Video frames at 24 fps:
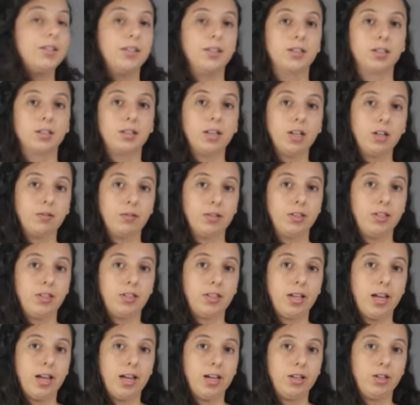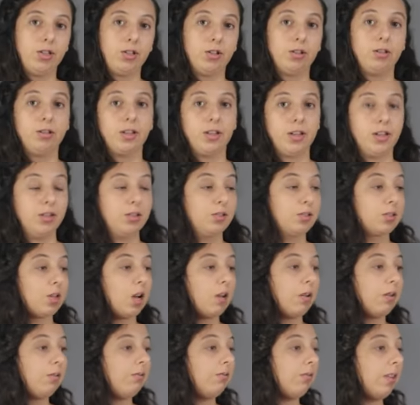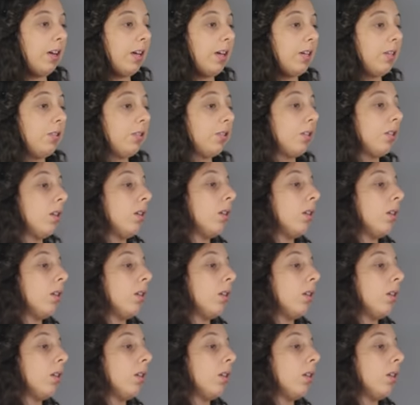its liquid stage than its solid phase.